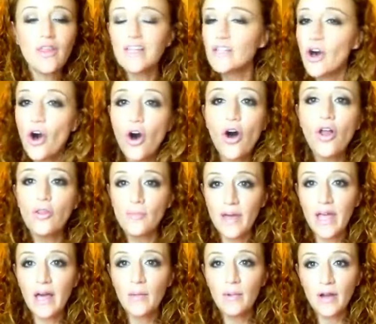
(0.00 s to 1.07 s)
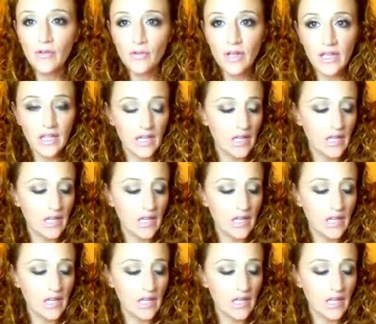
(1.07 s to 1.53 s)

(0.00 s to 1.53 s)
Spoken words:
That's all the makeup I really